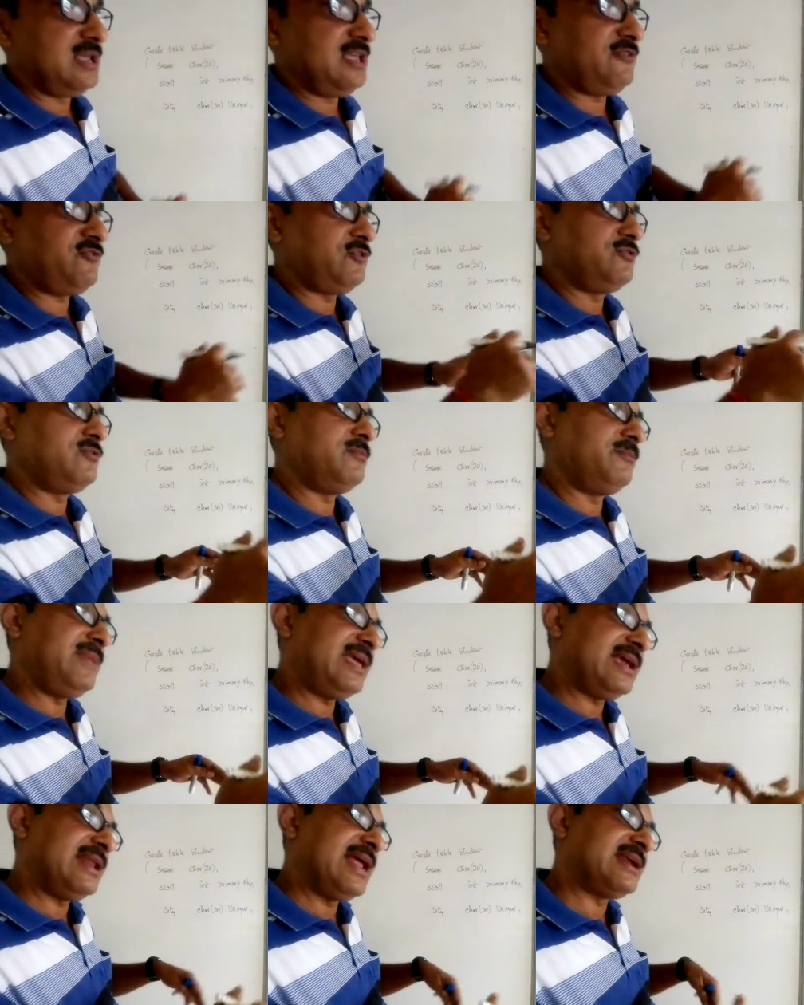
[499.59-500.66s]
If you
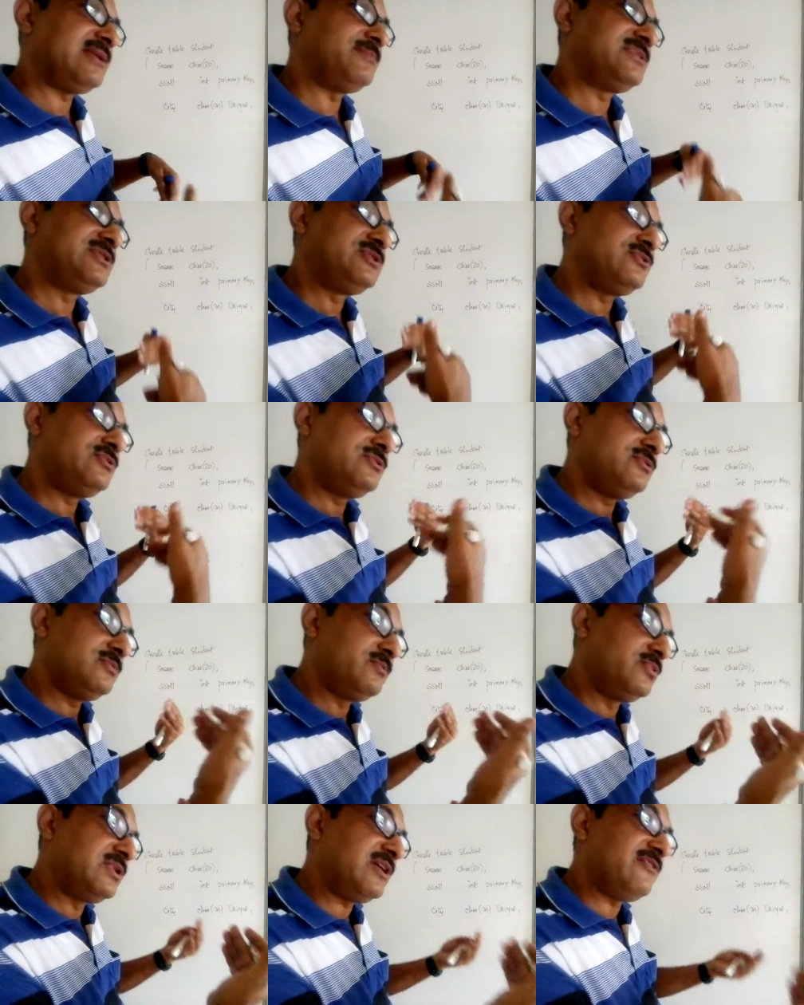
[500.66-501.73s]
make an attempt to
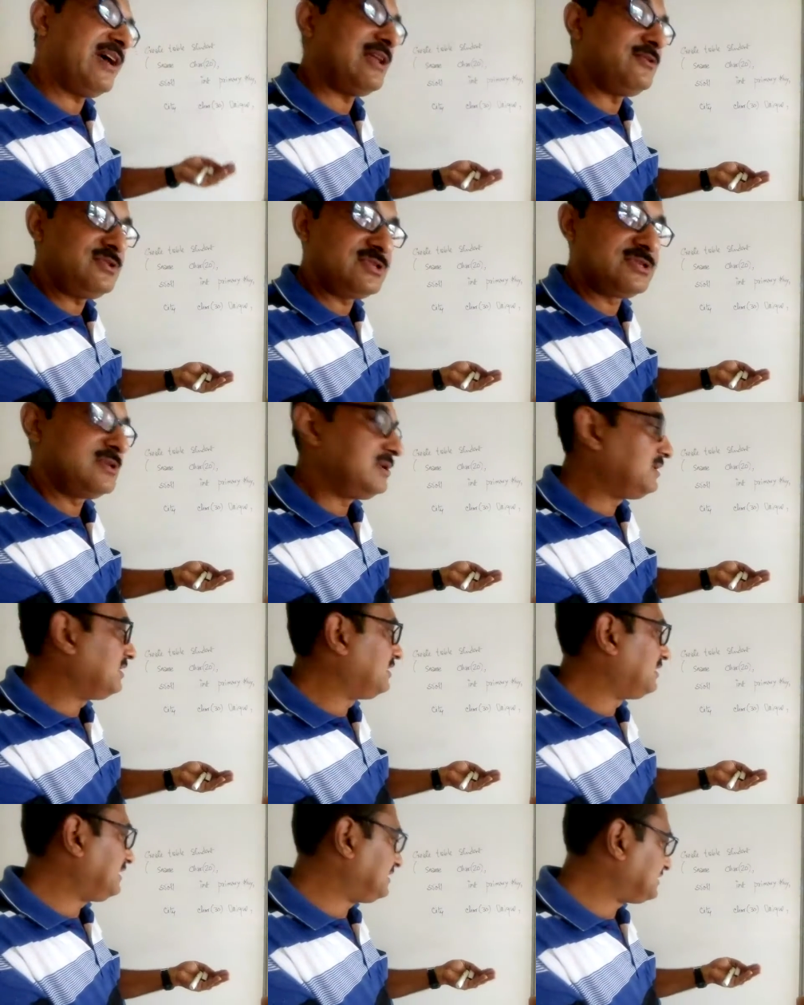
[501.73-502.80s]
put a values
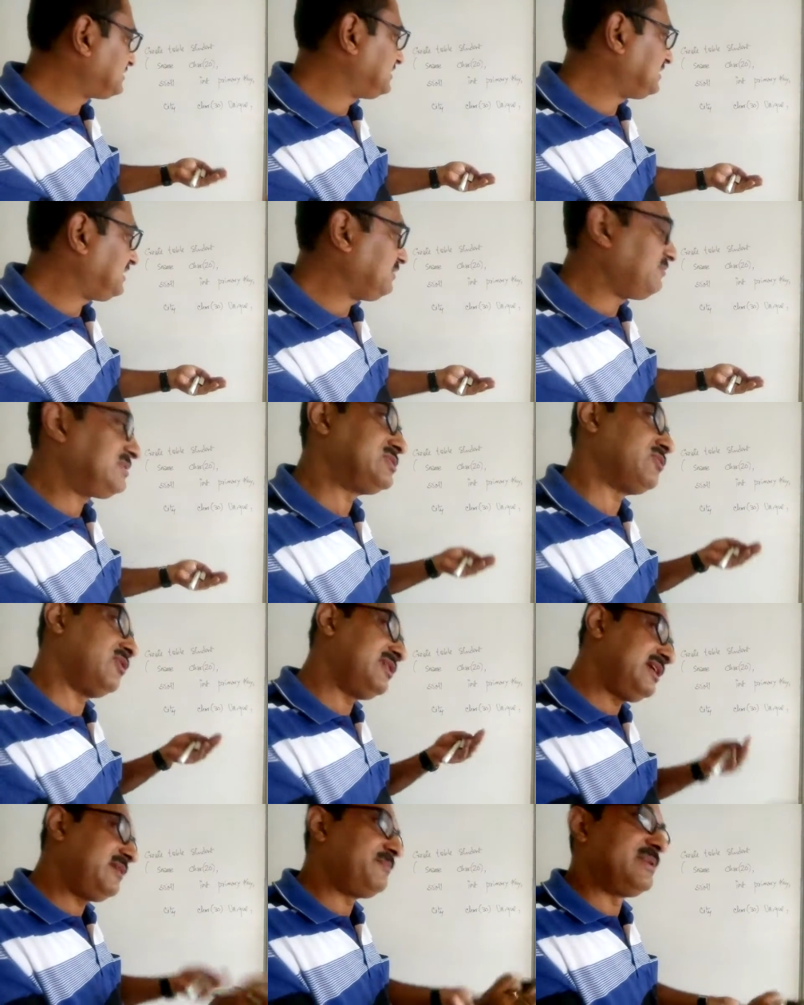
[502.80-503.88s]
in a city which is
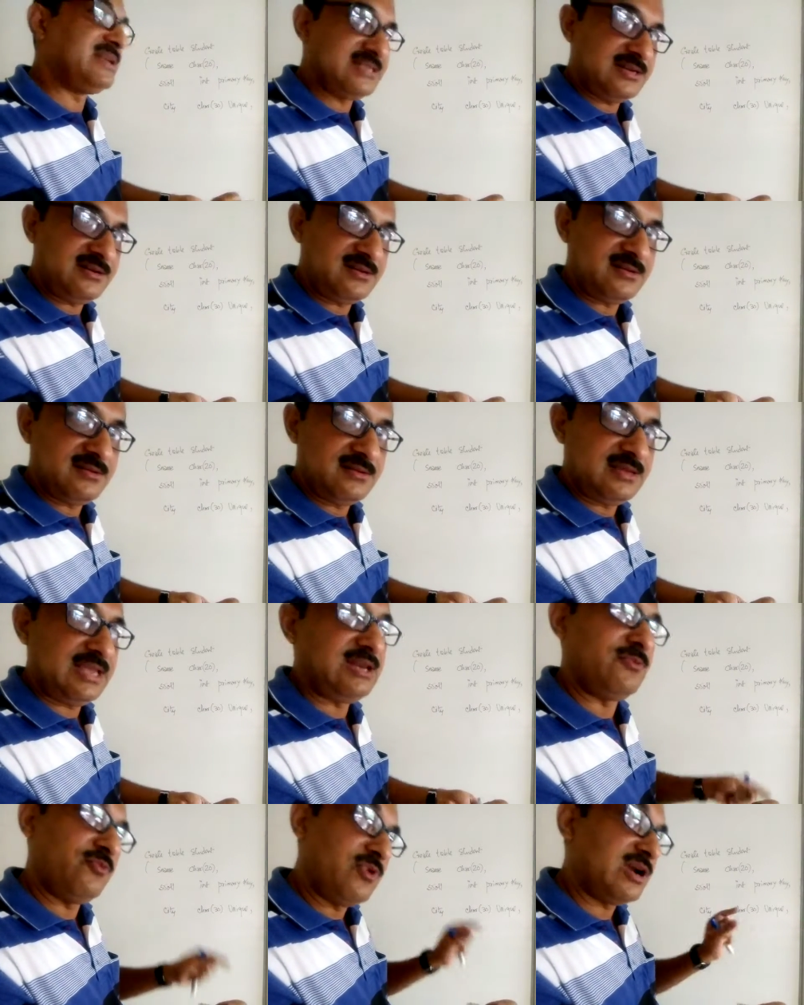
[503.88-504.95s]
already present
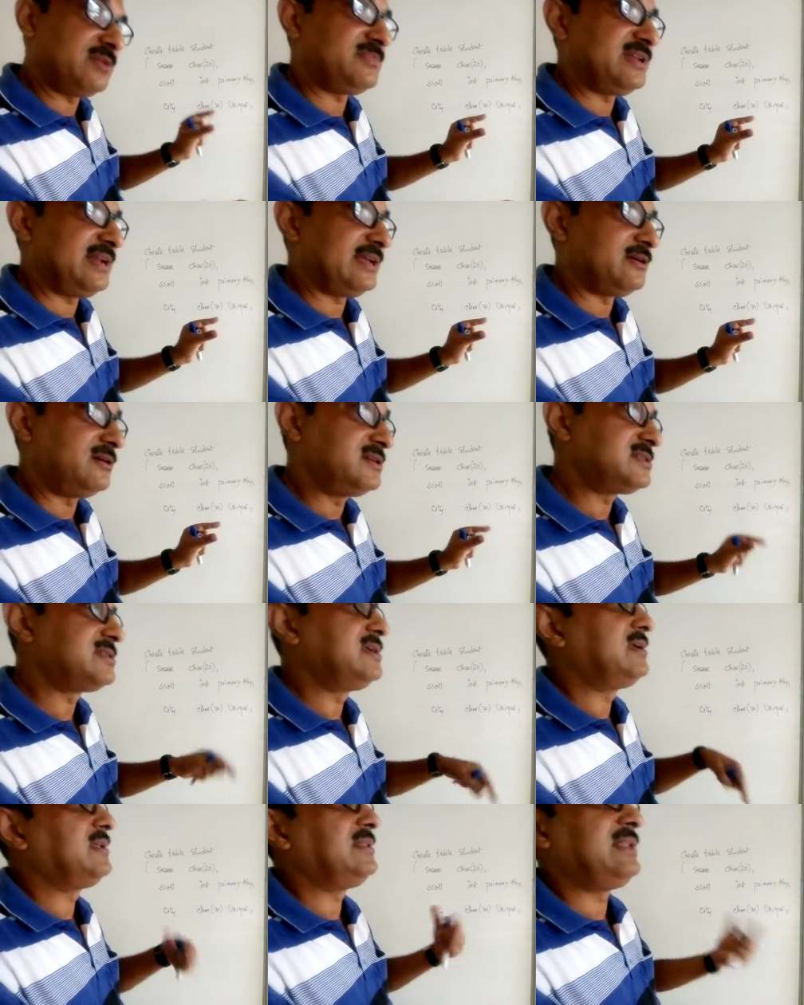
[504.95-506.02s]
in one of the records,
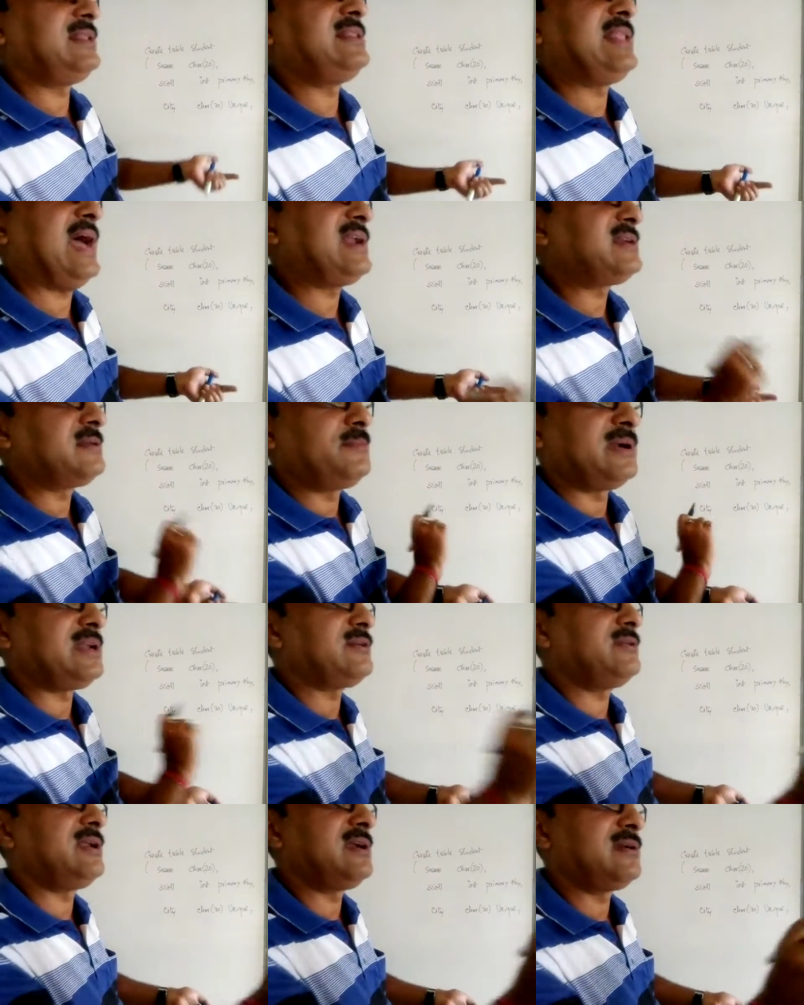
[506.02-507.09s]
then that
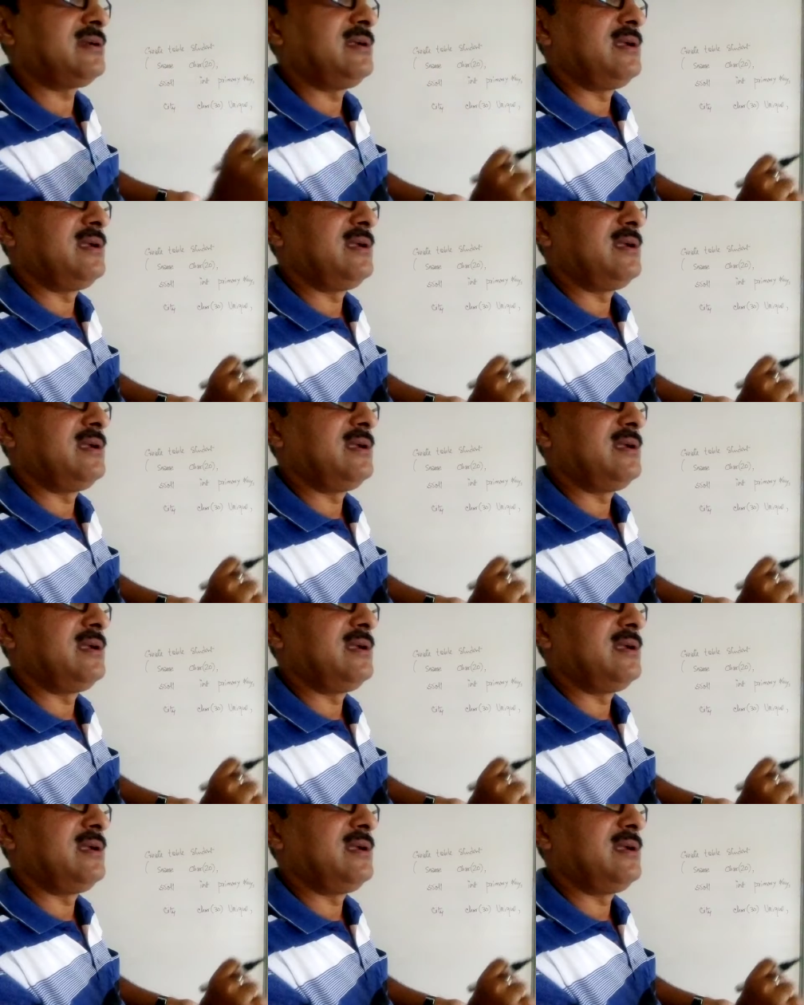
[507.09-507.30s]
particular